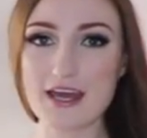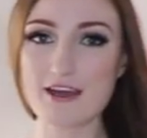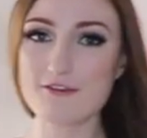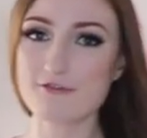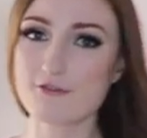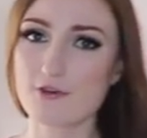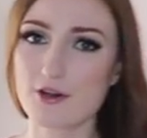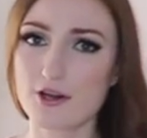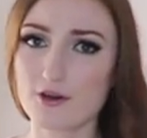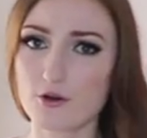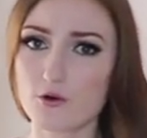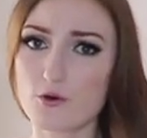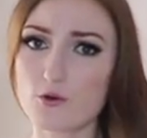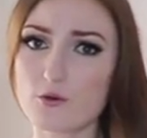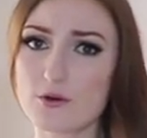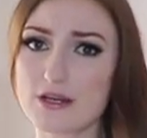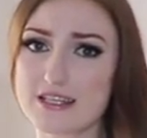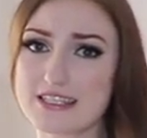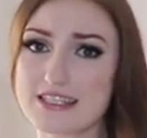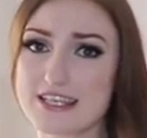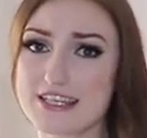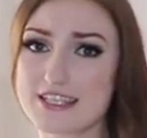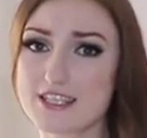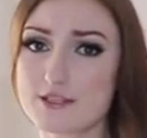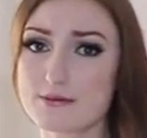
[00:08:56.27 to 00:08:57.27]
Everyone
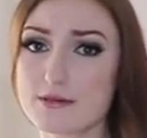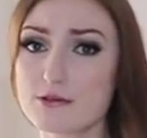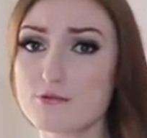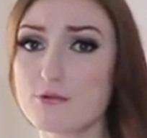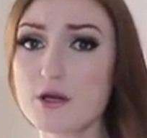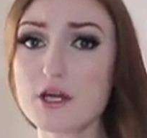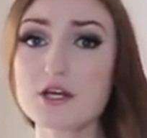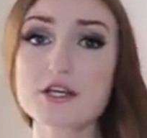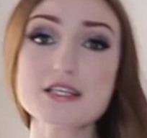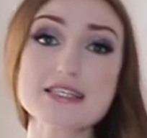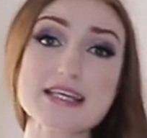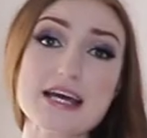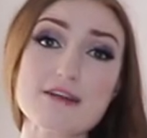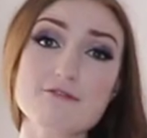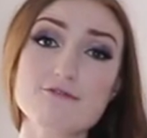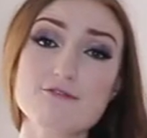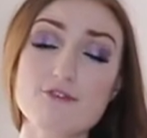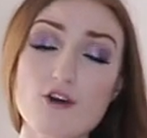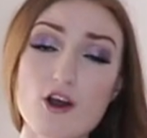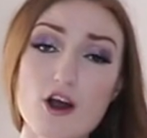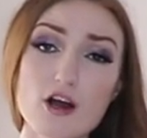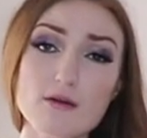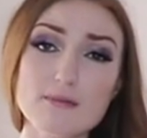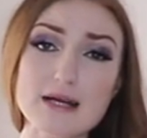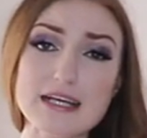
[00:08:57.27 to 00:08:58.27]
always says to me, where is that
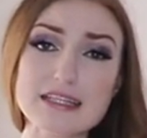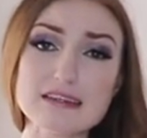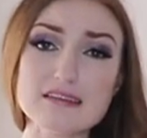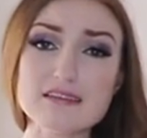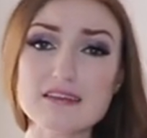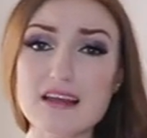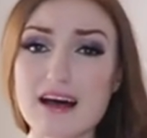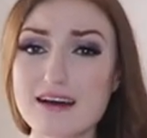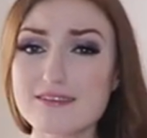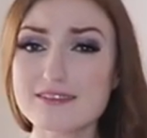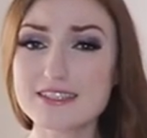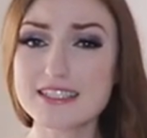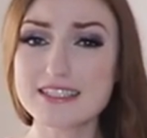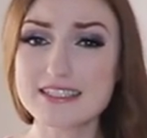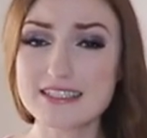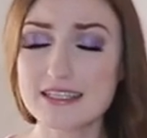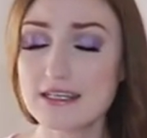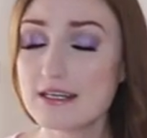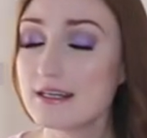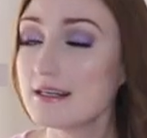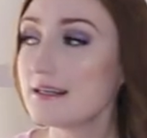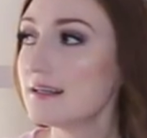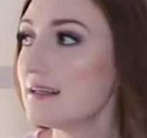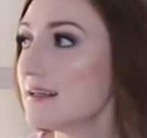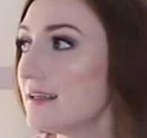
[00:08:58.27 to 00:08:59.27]
from? I love it.
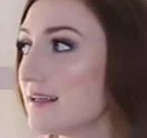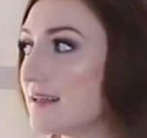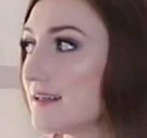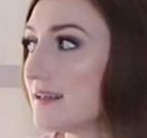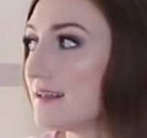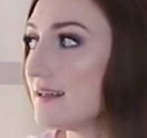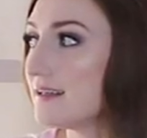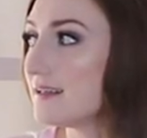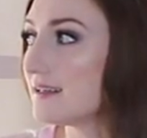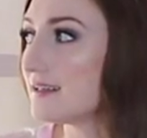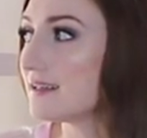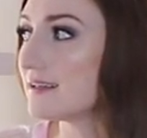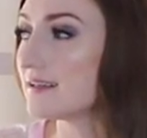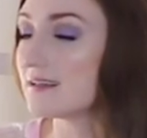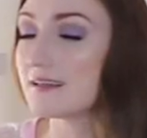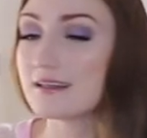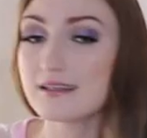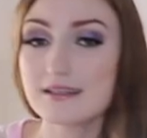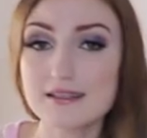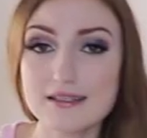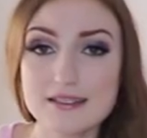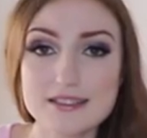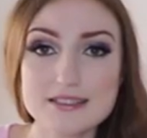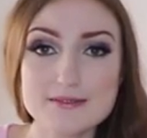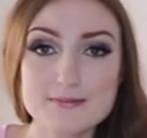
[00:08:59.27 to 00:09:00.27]

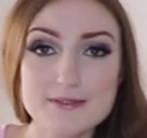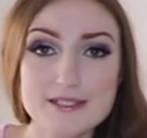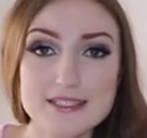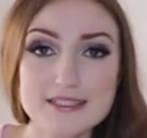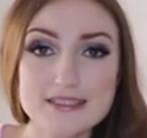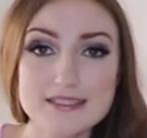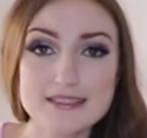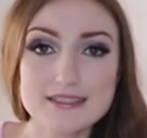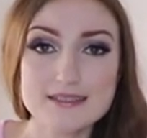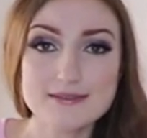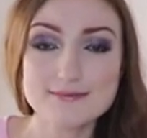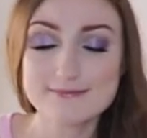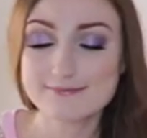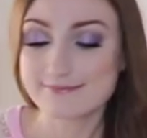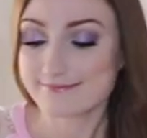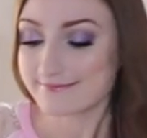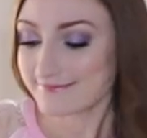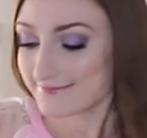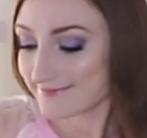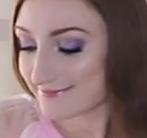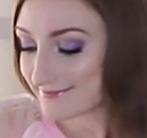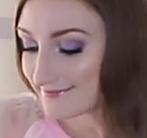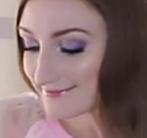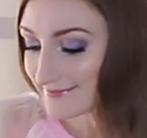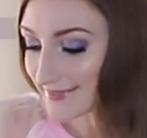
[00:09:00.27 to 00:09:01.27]
AliExpress.
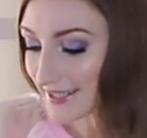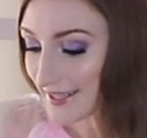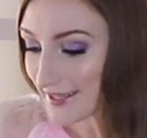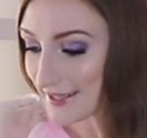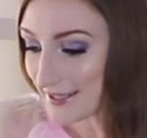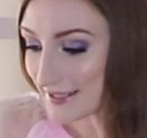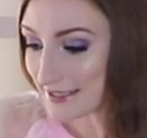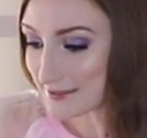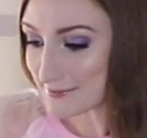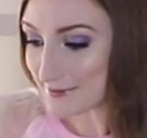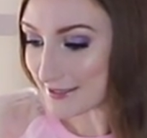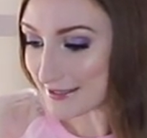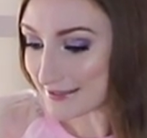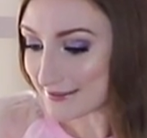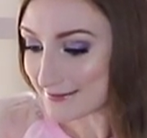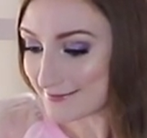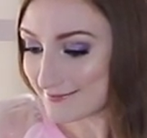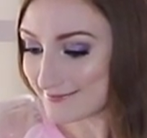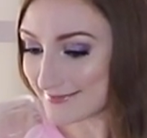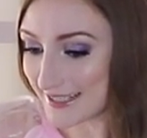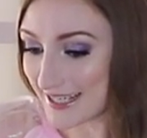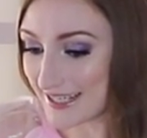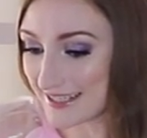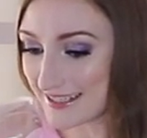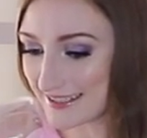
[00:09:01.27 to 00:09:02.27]

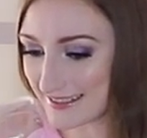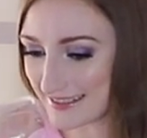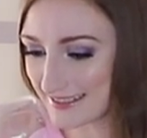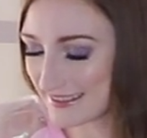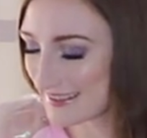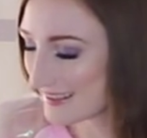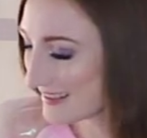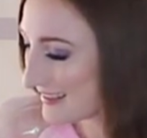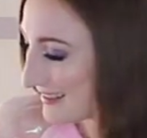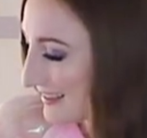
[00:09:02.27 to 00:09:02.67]
AliExpress.